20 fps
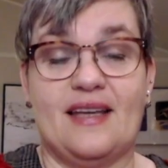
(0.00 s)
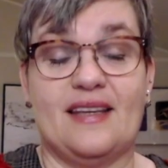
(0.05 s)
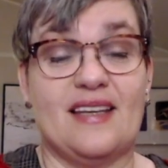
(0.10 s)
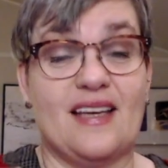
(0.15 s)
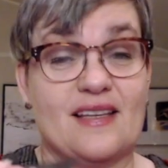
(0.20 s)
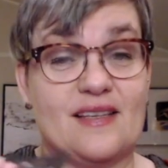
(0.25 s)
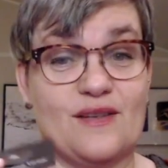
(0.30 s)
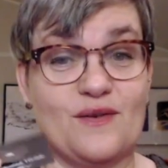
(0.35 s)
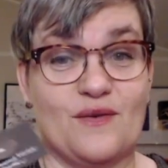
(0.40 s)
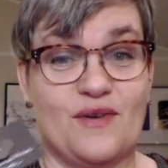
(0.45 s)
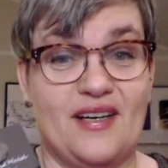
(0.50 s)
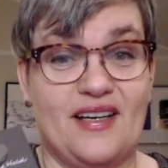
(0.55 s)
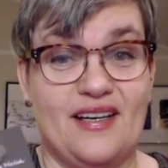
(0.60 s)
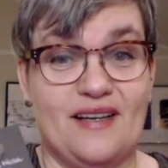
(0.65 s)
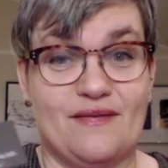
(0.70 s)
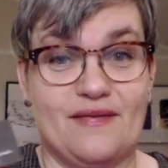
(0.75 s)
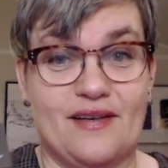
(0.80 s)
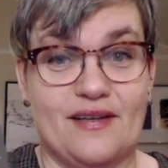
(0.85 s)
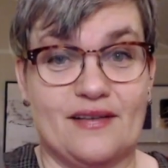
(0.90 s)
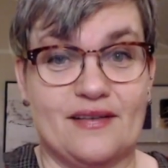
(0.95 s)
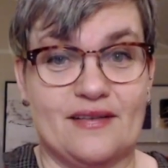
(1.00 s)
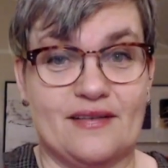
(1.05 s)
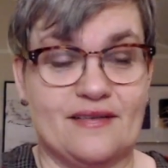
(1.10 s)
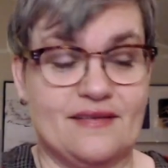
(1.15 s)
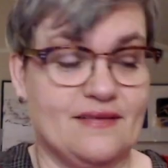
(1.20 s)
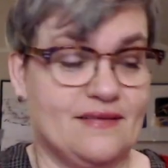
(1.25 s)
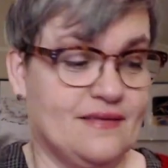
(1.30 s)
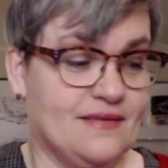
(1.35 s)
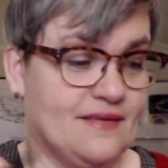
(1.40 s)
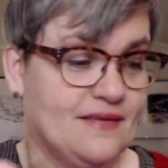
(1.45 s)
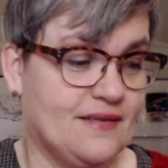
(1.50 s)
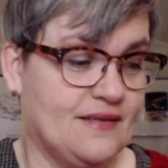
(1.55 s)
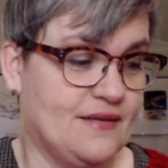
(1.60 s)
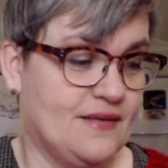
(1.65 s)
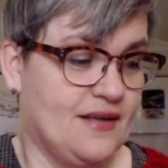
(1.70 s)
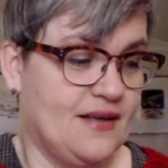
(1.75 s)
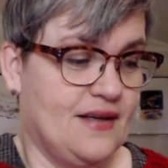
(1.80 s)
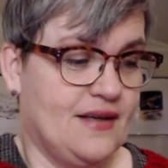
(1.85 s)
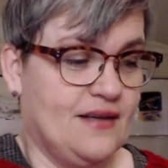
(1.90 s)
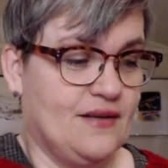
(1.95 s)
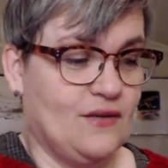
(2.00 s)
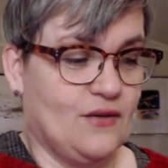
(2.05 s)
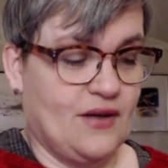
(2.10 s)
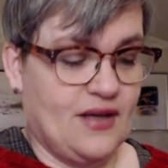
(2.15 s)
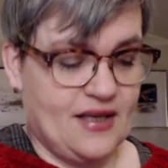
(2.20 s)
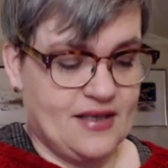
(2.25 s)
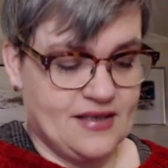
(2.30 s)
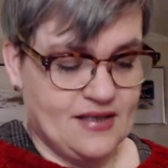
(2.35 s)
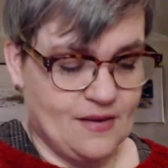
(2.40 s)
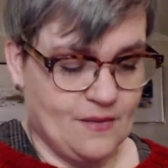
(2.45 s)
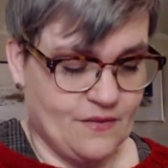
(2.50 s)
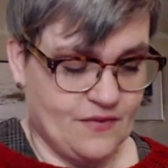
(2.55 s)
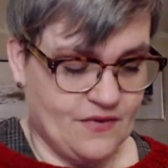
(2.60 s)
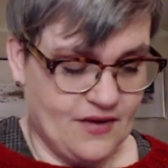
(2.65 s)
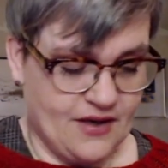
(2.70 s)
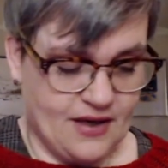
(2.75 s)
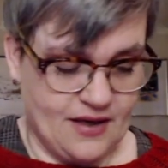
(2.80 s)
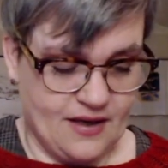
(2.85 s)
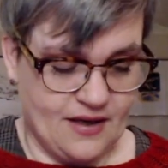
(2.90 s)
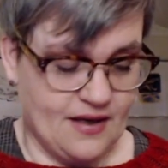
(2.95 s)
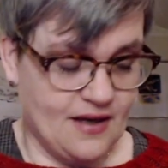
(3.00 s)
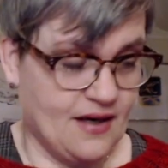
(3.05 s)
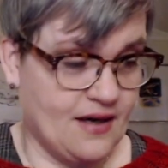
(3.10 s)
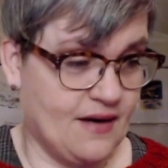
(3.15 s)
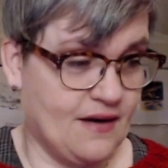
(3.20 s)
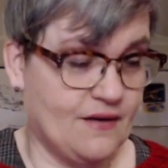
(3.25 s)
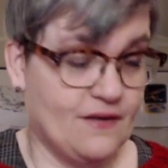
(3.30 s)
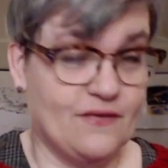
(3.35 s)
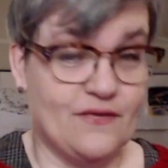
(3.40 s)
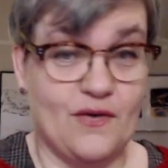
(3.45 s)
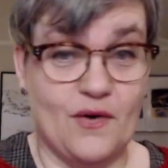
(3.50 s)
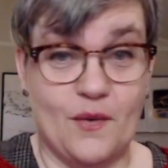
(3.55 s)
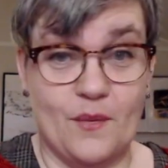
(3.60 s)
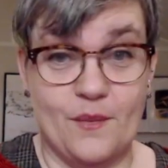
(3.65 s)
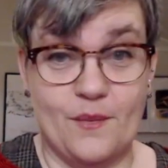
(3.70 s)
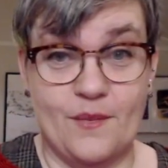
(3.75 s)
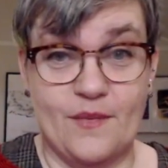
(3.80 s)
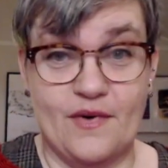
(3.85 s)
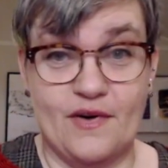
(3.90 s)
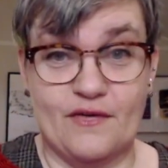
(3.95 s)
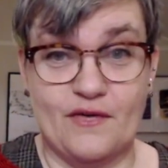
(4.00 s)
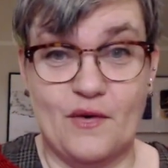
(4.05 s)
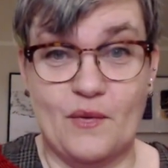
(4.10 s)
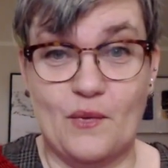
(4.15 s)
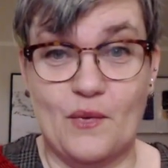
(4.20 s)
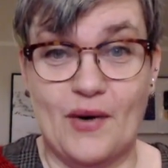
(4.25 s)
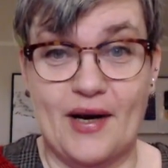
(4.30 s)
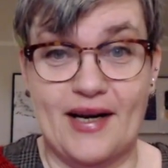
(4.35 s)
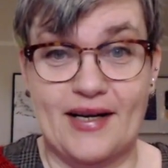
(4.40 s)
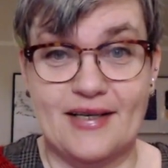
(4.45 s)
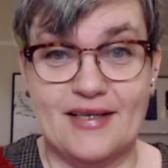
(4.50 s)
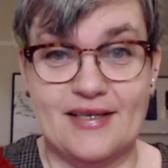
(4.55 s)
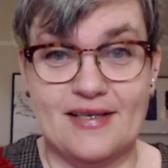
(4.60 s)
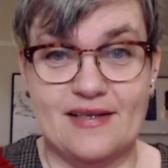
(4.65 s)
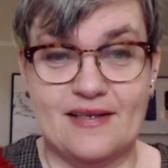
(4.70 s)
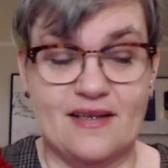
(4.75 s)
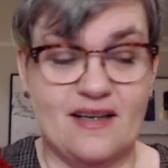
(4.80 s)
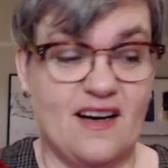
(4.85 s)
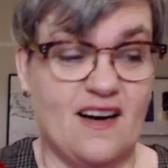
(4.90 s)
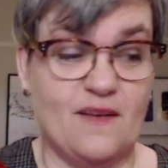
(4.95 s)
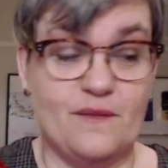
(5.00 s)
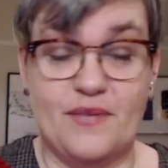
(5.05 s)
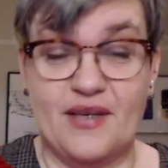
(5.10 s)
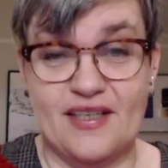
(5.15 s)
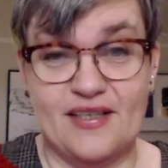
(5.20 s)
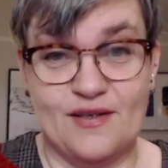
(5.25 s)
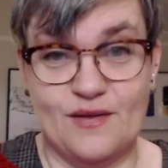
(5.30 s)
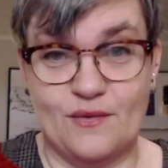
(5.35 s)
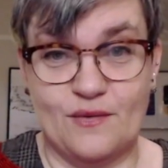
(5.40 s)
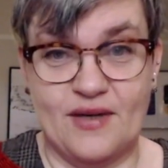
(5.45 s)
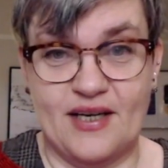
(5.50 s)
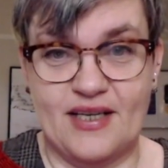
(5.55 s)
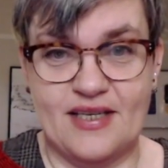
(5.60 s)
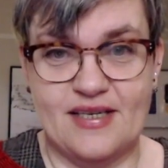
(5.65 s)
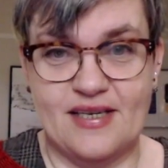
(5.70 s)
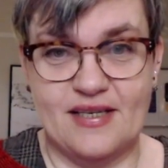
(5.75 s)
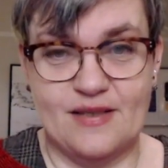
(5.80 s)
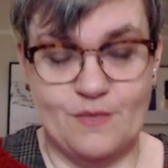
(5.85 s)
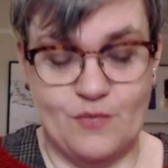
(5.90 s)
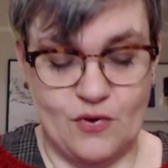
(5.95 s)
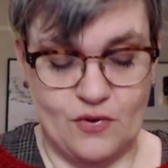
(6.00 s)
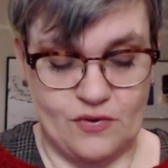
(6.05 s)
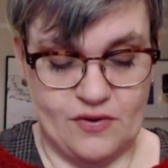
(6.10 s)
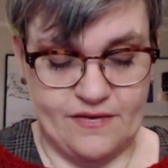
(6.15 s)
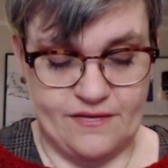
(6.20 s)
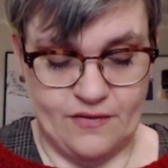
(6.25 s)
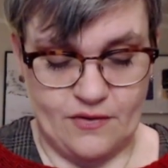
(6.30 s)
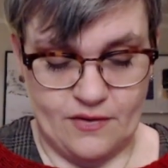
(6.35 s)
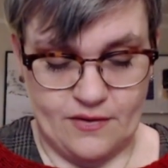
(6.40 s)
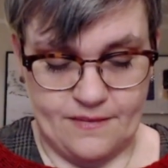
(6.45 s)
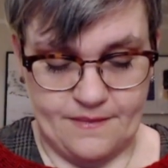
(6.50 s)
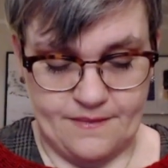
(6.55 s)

that's really fun to get something from Wales. I've been to Wales, it's beautiful.